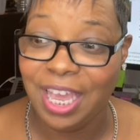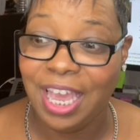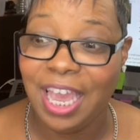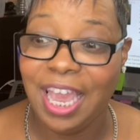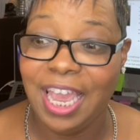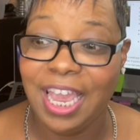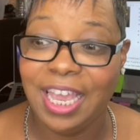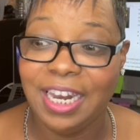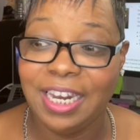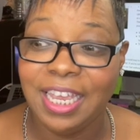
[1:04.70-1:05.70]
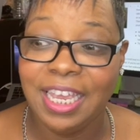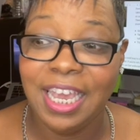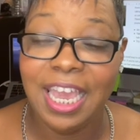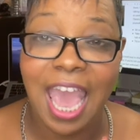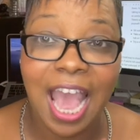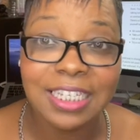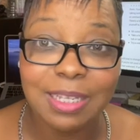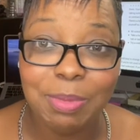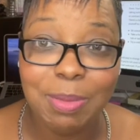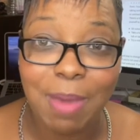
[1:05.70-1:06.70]
and it has to
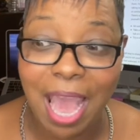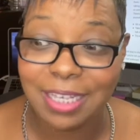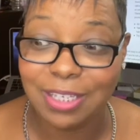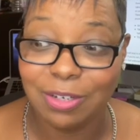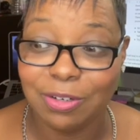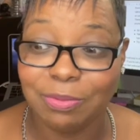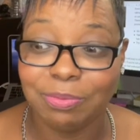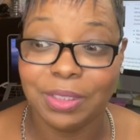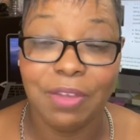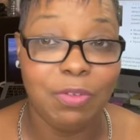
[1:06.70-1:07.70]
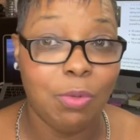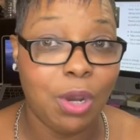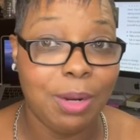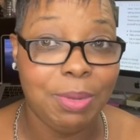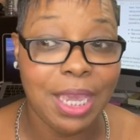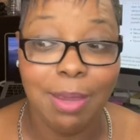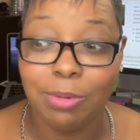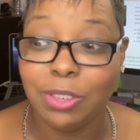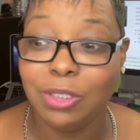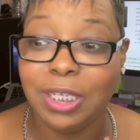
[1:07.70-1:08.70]
be mastered if you want to be able
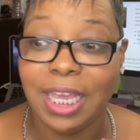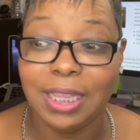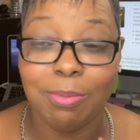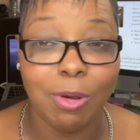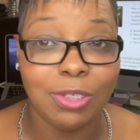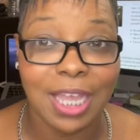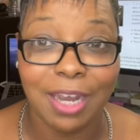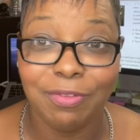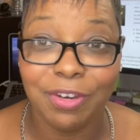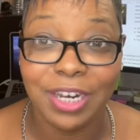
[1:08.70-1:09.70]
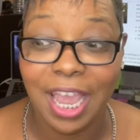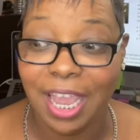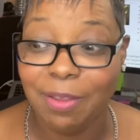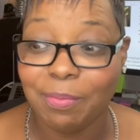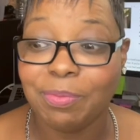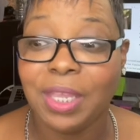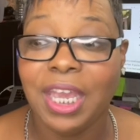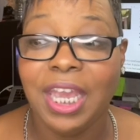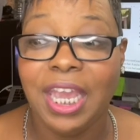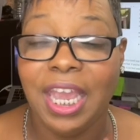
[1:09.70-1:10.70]
to get the most out of your day.
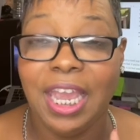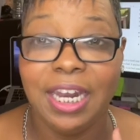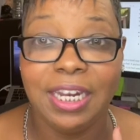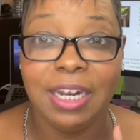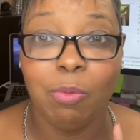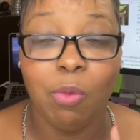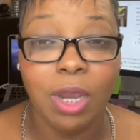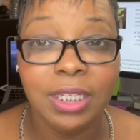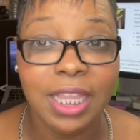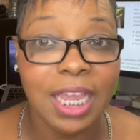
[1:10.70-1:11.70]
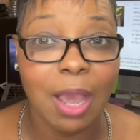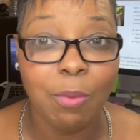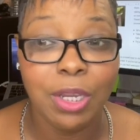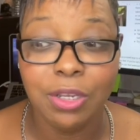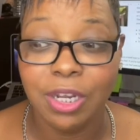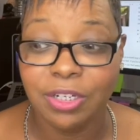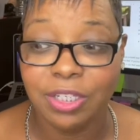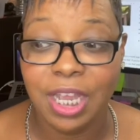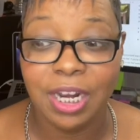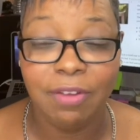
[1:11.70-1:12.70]
And one thing I want you to
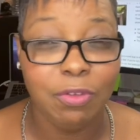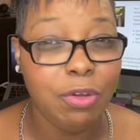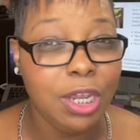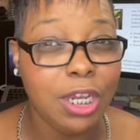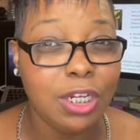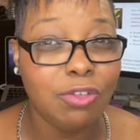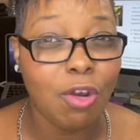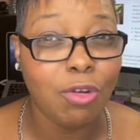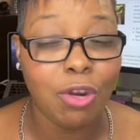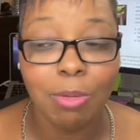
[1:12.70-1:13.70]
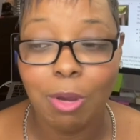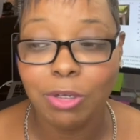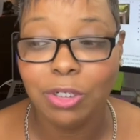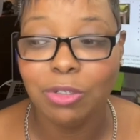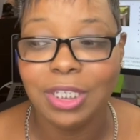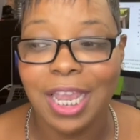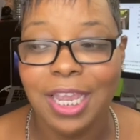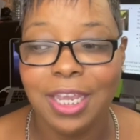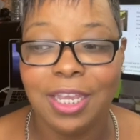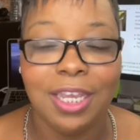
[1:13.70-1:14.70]
understand, that if you can control your emotional
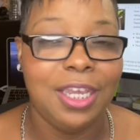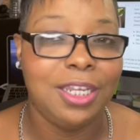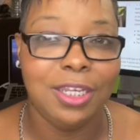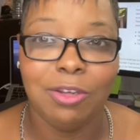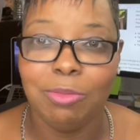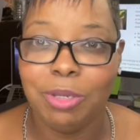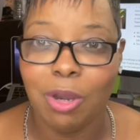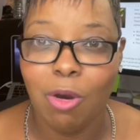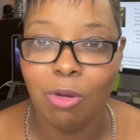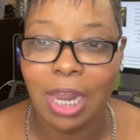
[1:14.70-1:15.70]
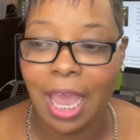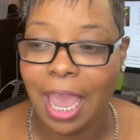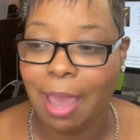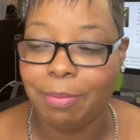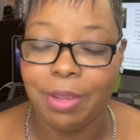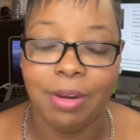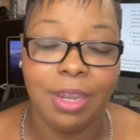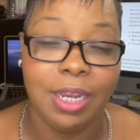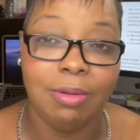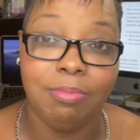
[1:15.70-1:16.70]
state, you'll be a whole lot happier
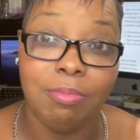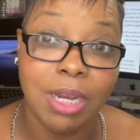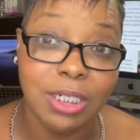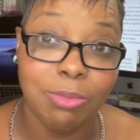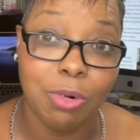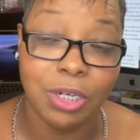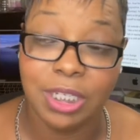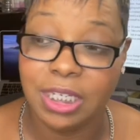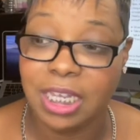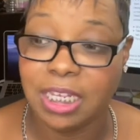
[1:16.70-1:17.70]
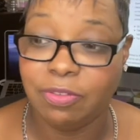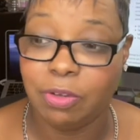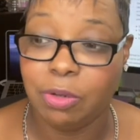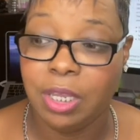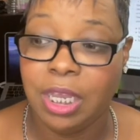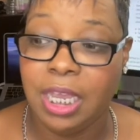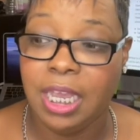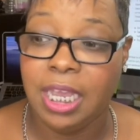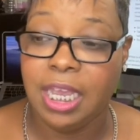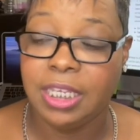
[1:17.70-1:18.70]
and much more successful.
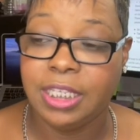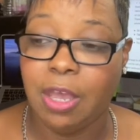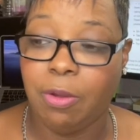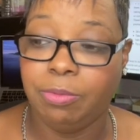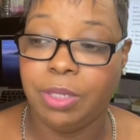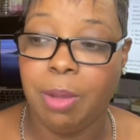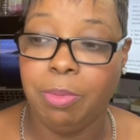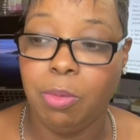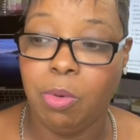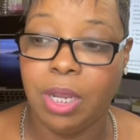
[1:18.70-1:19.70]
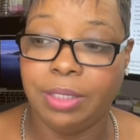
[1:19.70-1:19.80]
So number one,